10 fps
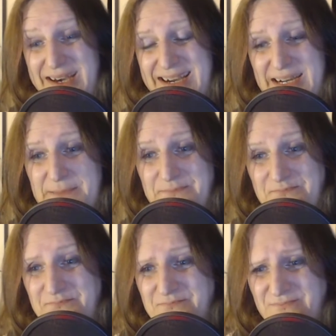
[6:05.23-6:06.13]

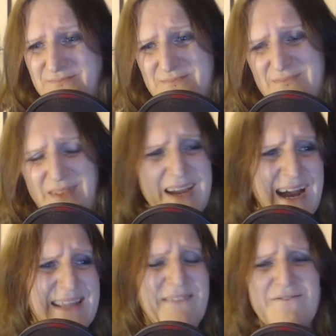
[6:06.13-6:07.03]

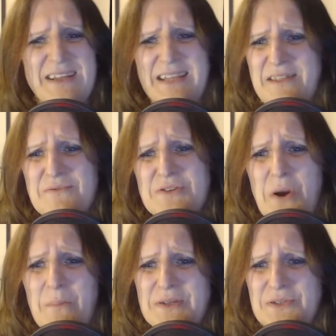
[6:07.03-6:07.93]
I didn't really, there was
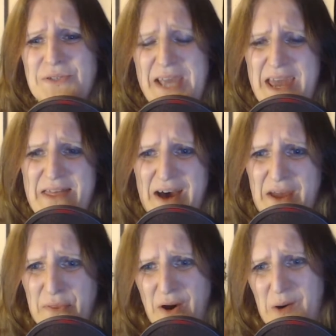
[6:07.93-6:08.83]
no puzzles here that
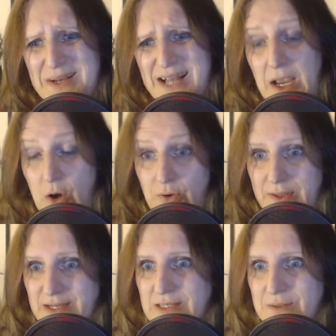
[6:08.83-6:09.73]
I thought were like, oh,
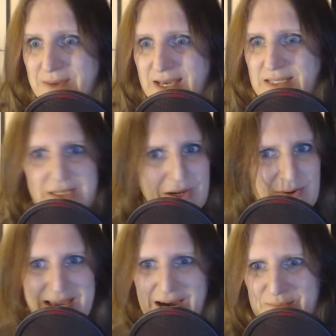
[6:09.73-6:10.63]
this is amazing.
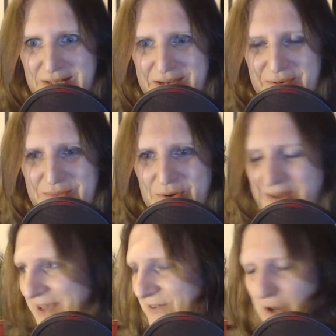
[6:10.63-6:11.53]
Oh, I can't believe I'm
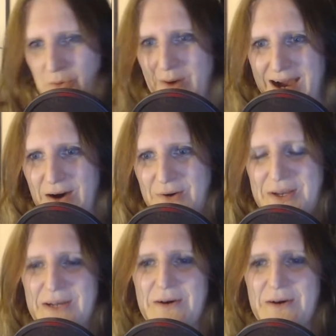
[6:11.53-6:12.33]
doing this. Oh, wow.